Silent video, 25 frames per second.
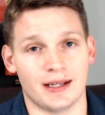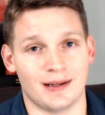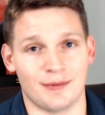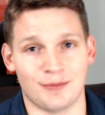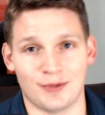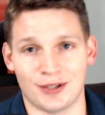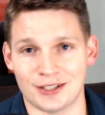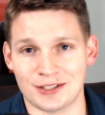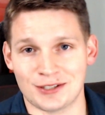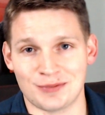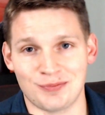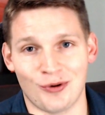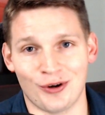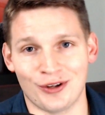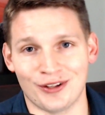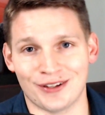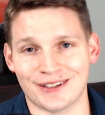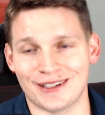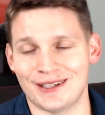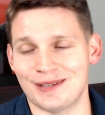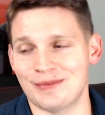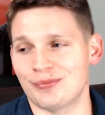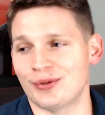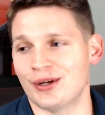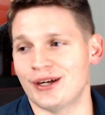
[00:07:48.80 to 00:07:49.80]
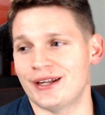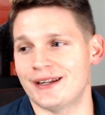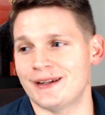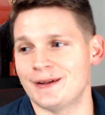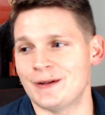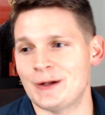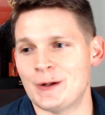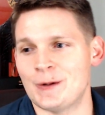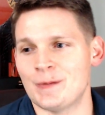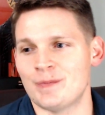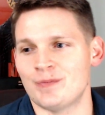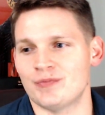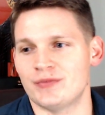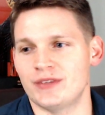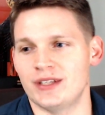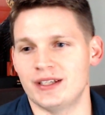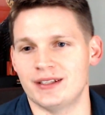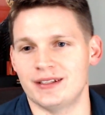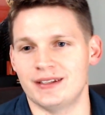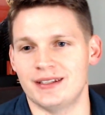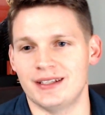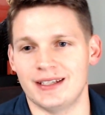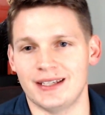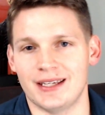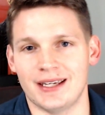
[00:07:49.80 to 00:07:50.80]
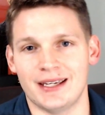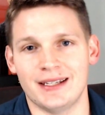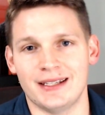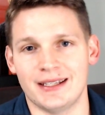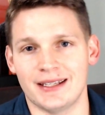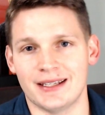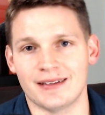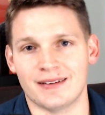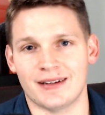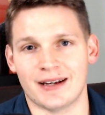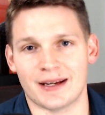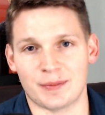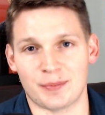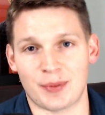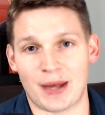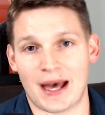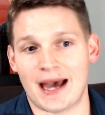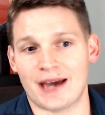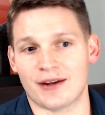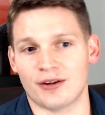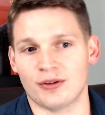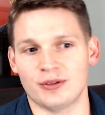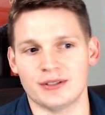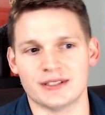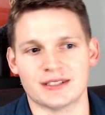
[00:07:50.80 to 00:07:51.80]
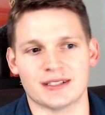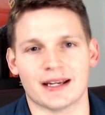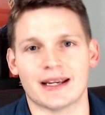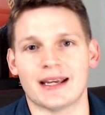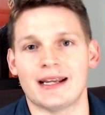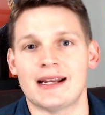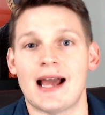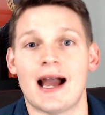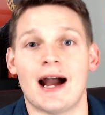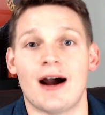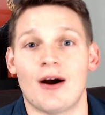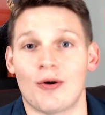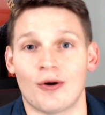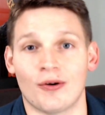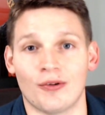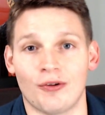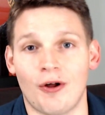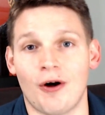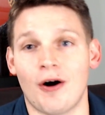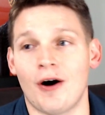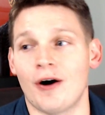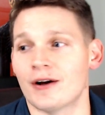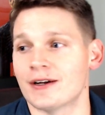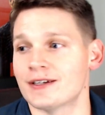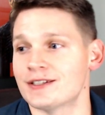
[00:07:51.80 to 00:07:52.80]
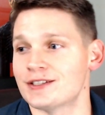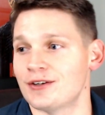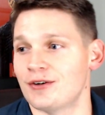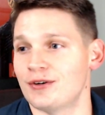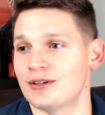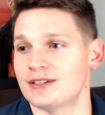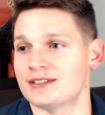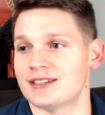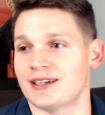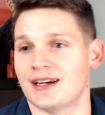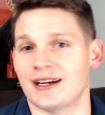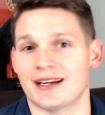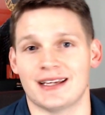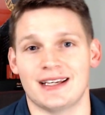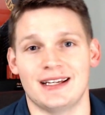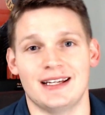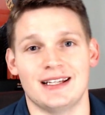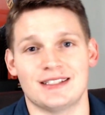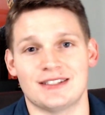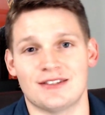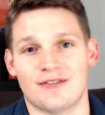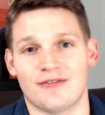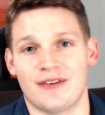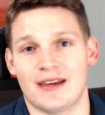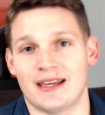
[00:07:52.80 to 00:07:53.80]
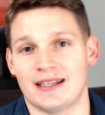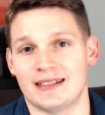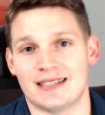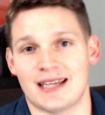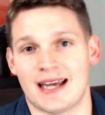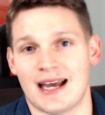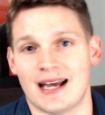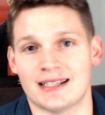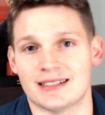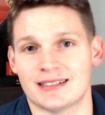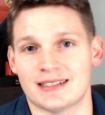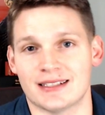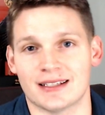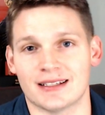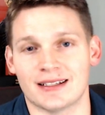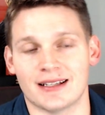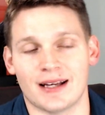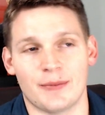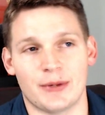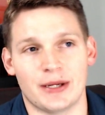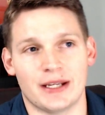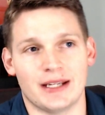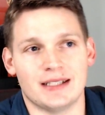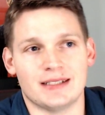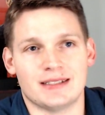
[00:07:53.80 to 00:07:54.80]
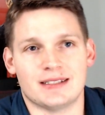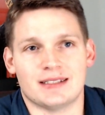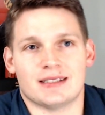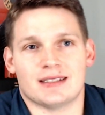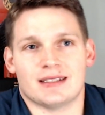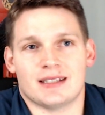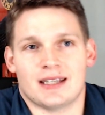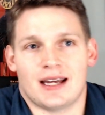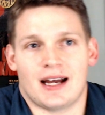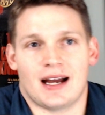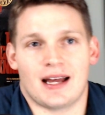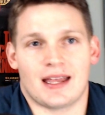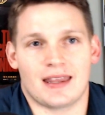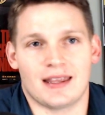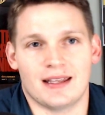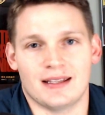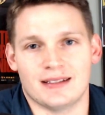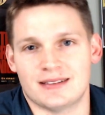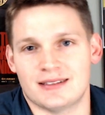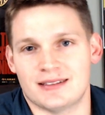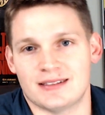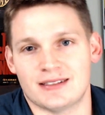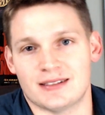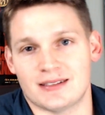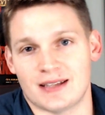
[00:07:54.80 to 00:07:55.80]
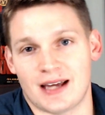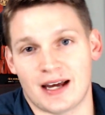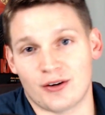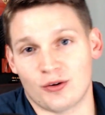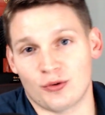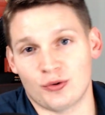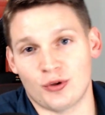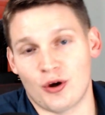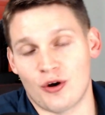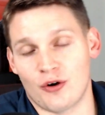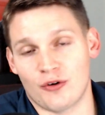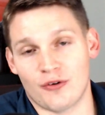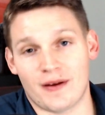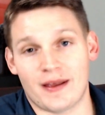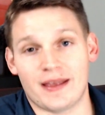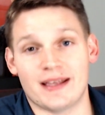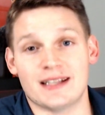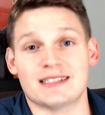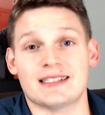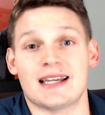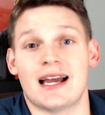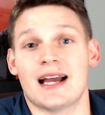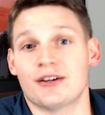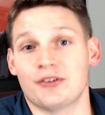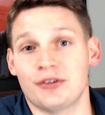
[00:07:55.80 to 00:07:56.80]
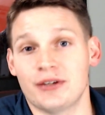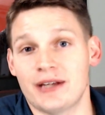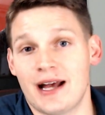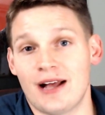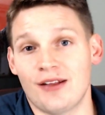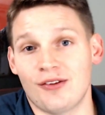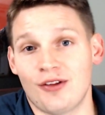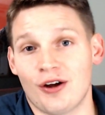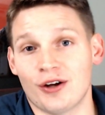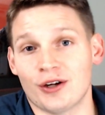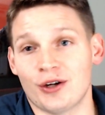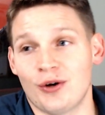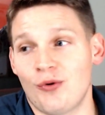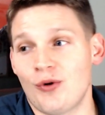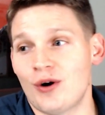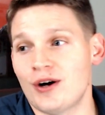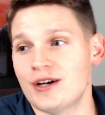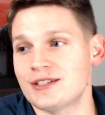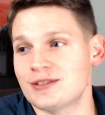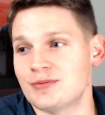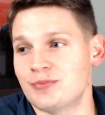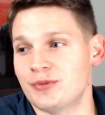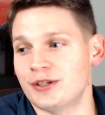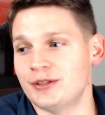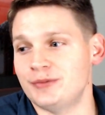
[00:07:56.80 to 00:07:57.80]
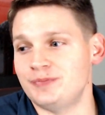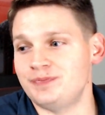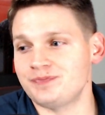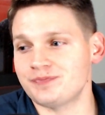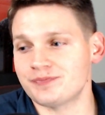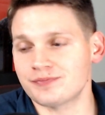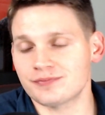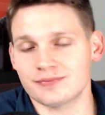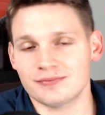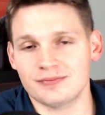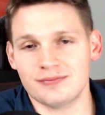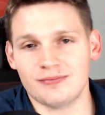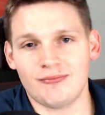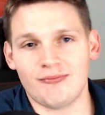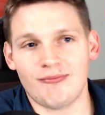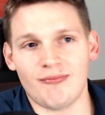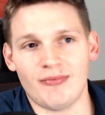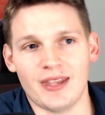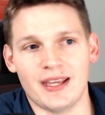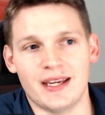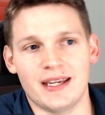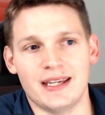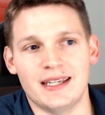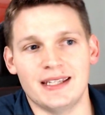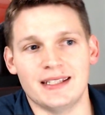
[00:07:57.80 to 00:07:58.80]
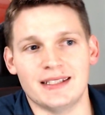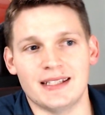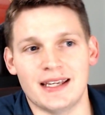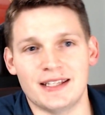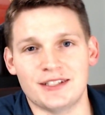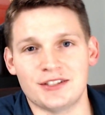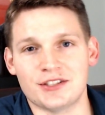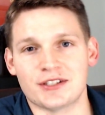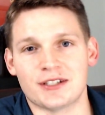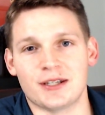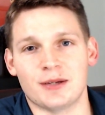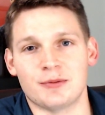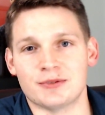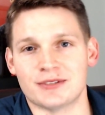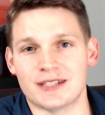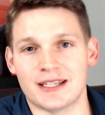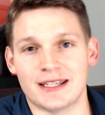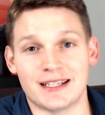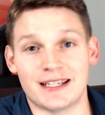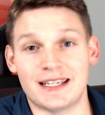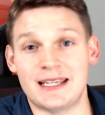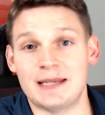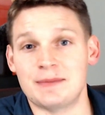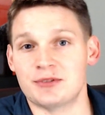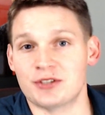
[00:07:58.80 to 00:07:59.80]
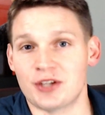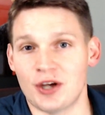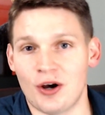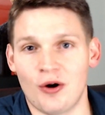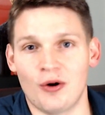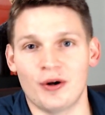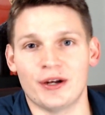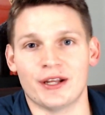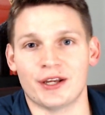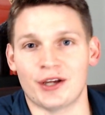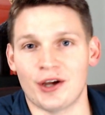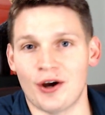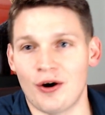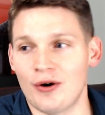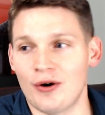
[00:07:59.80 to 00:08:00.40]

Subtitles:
not spoiling it, but the ending battle is an hour long, so it's fantastic. I mean, it's I don't know exactly how long it was, but it just keeps going and going,